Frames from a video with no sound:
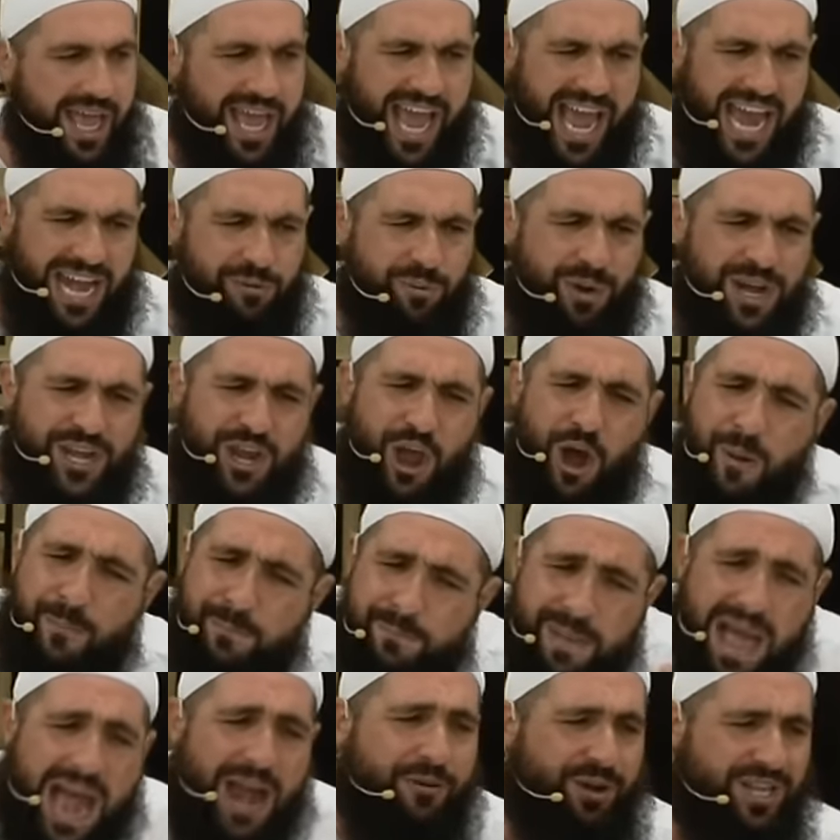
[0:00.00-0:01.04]
And when you're
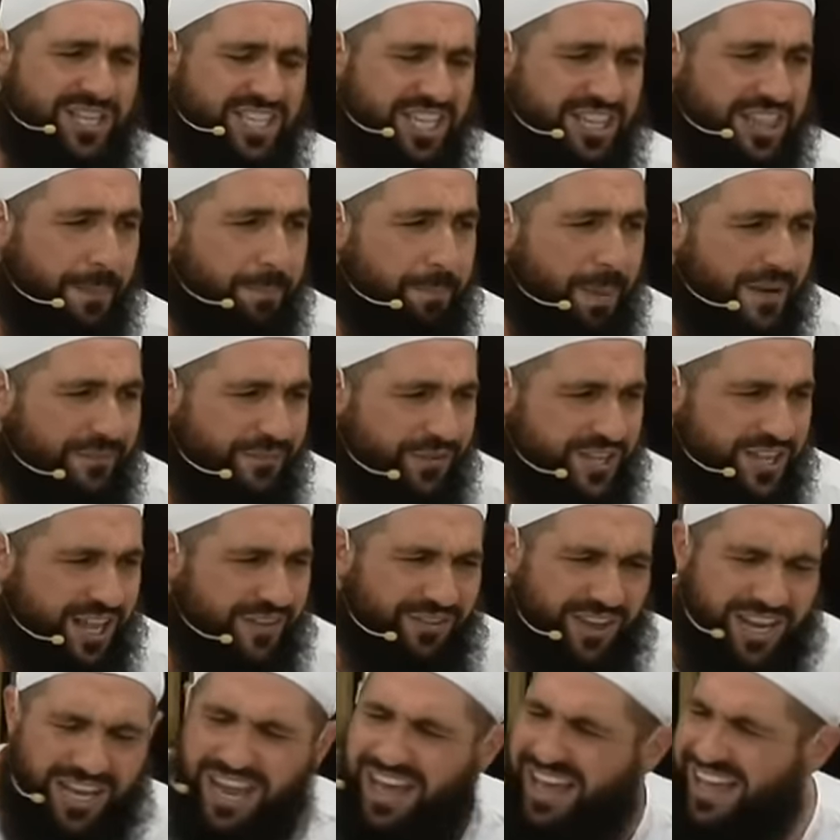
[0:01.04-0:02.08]
married to the Prophet of
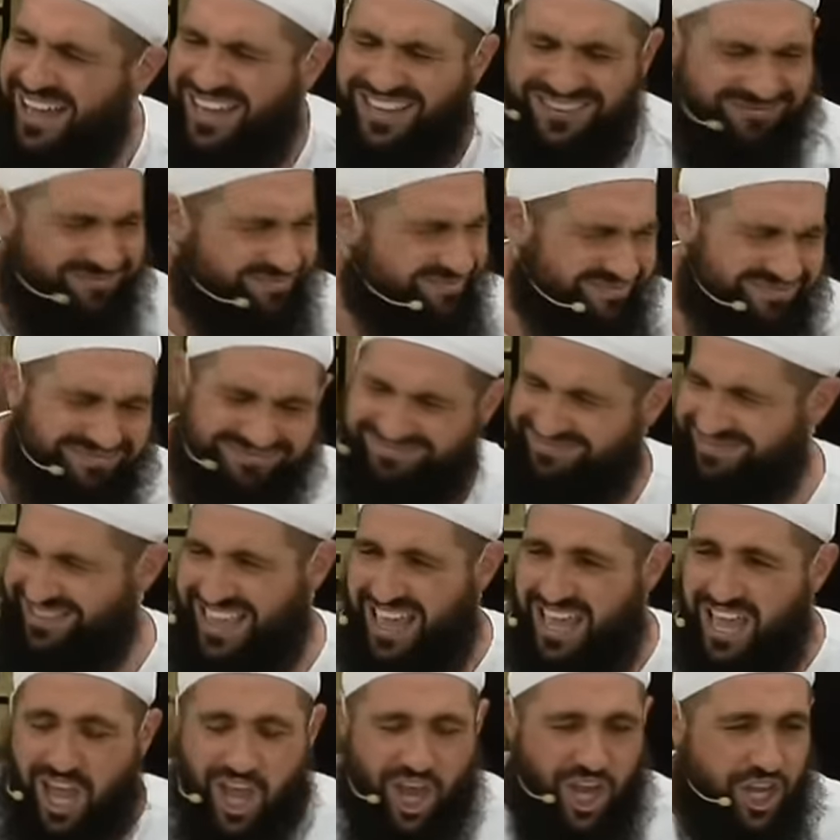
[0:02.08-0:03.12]
Allah,
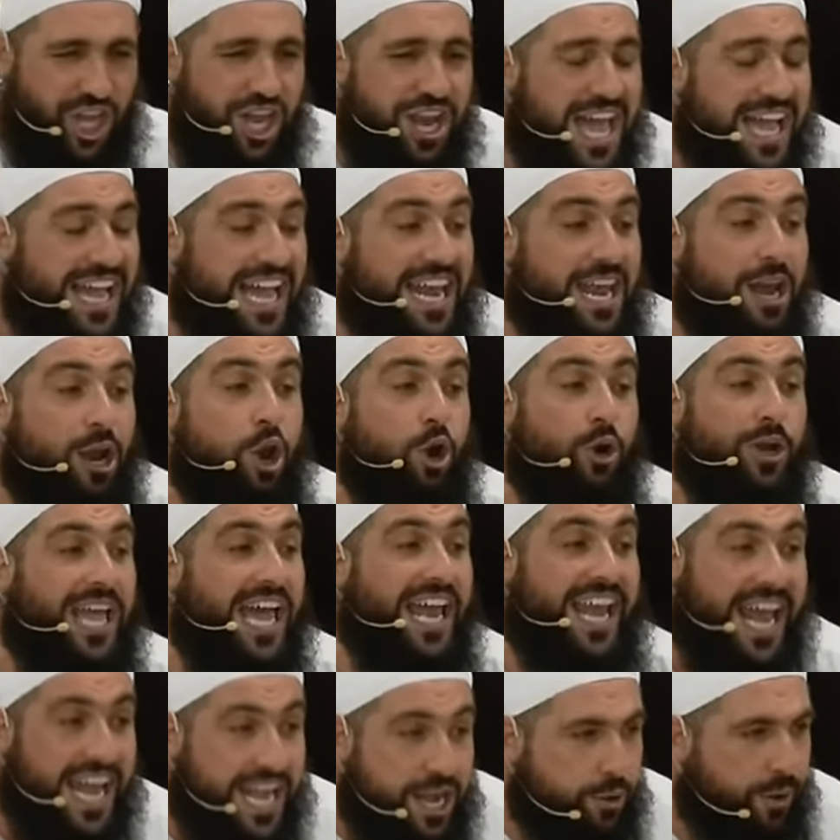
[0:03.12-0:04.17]
you're not going to look
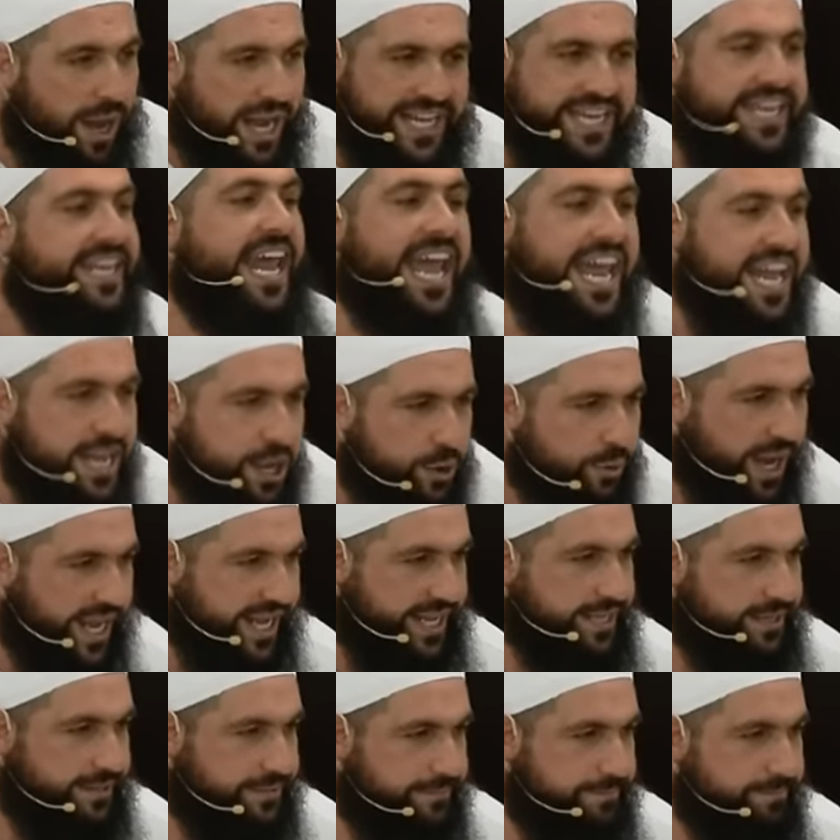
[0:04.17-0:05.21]
at anyone in any
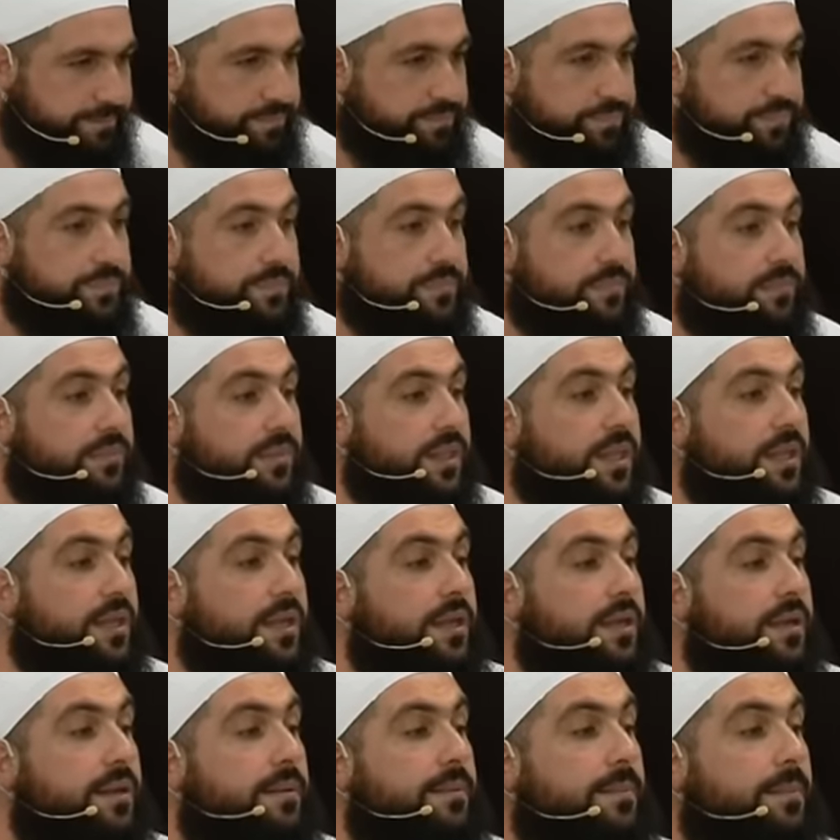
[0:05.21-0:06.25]
way.
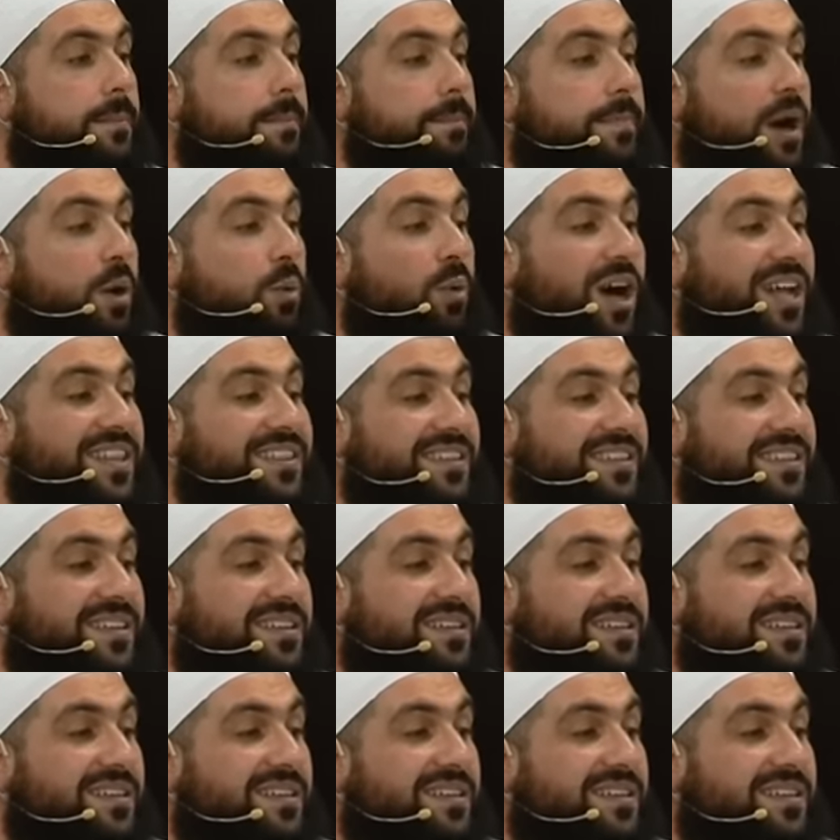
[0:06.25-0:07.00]
But what?